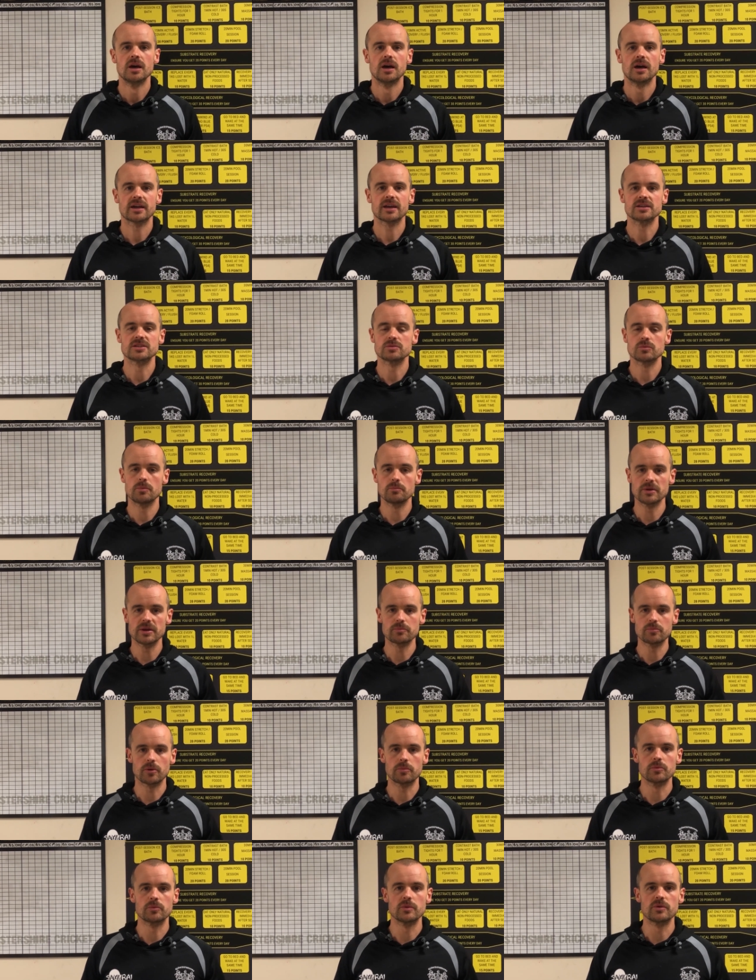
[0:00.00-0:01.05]
Okay, so one big
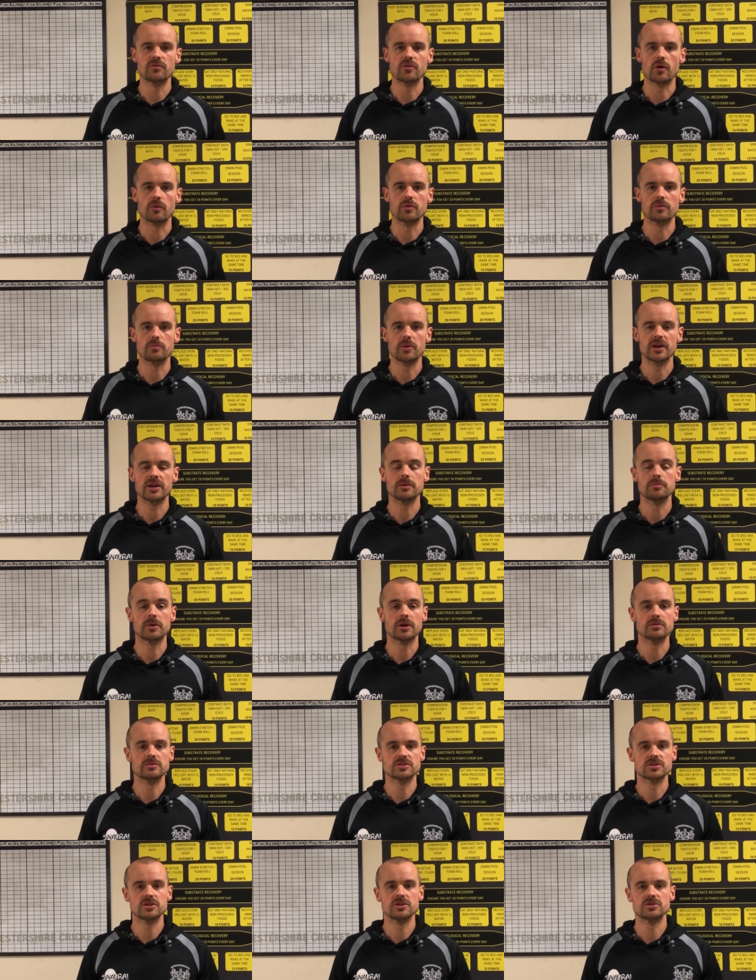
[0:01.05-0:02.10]
problem we've got with Benny
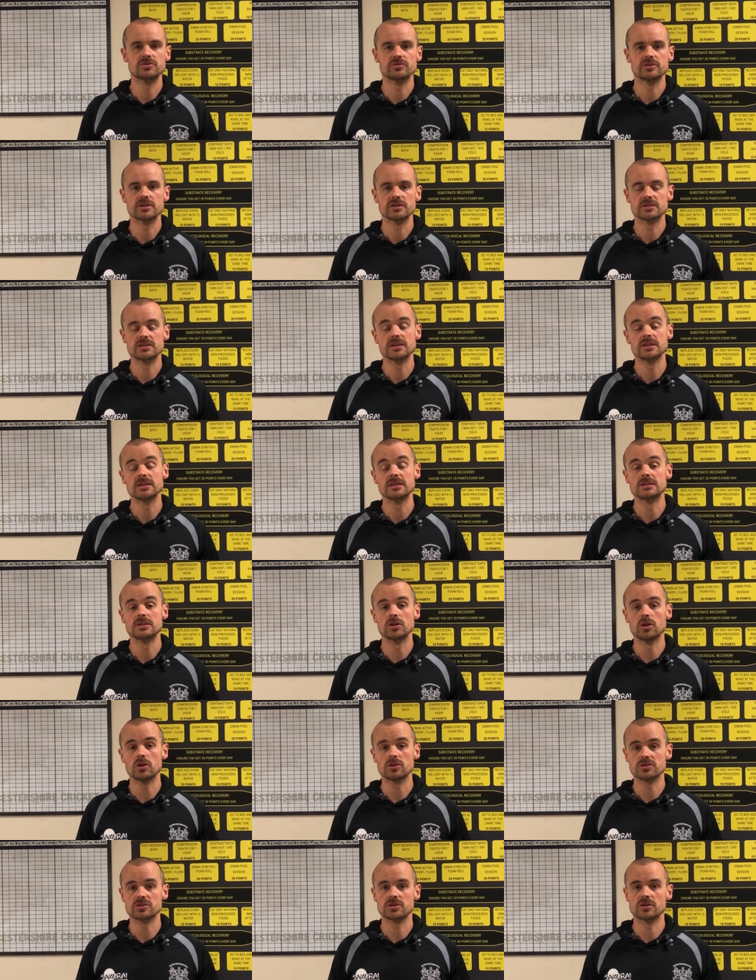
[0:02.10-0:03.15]
post-surgery is that he's
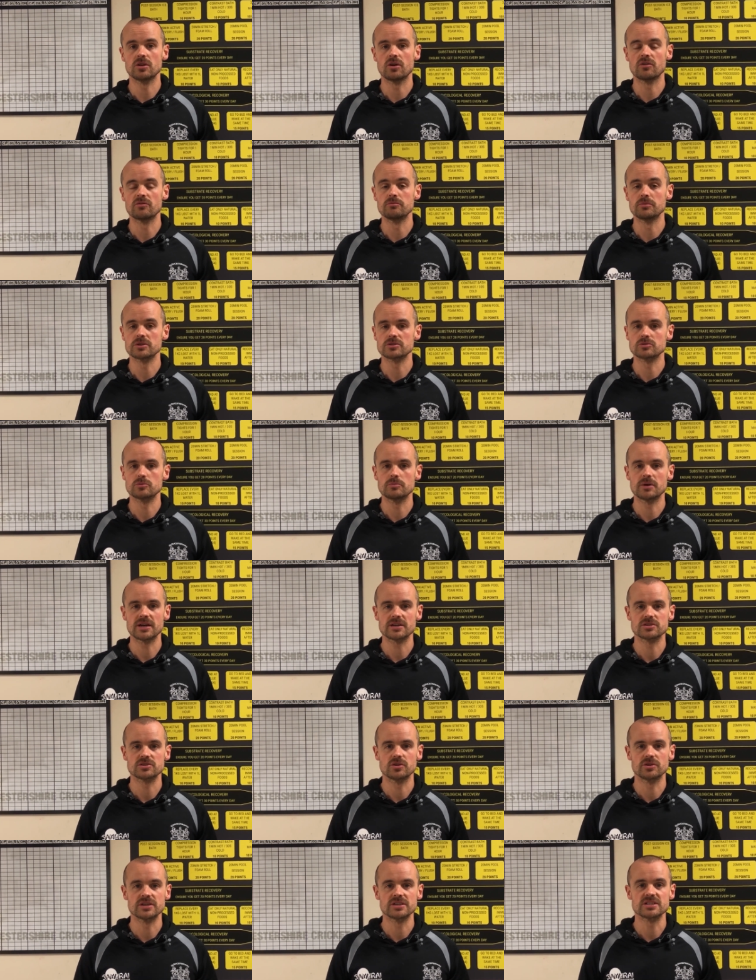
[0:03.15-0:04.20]
lost a lot of muscle
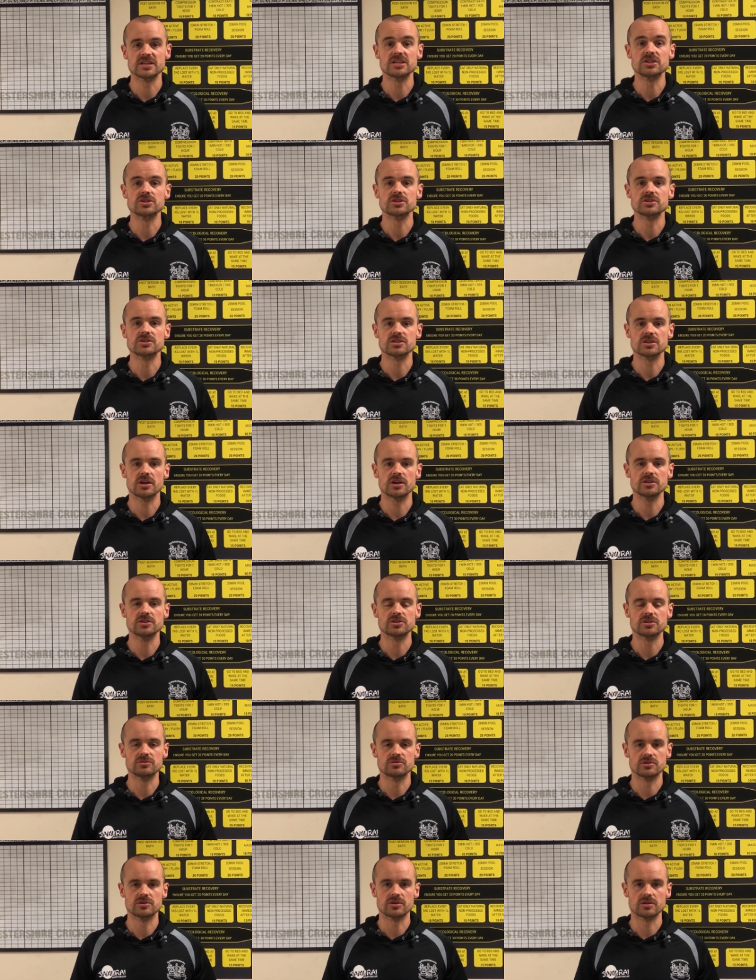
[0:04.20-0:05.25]
mass on his injured side
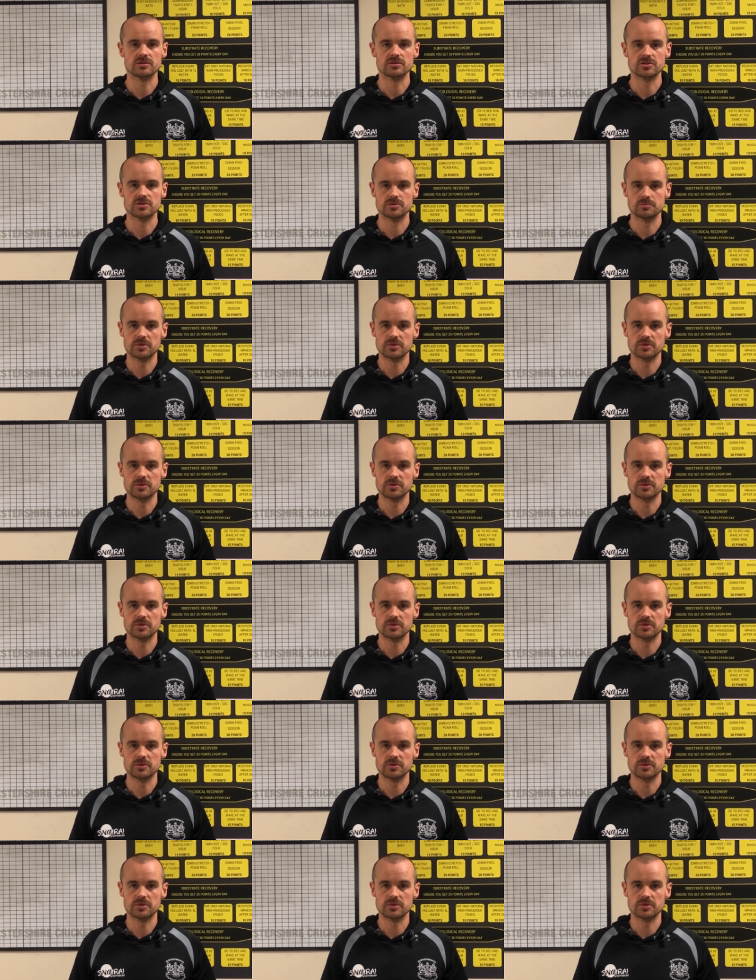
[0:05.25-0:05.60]
due to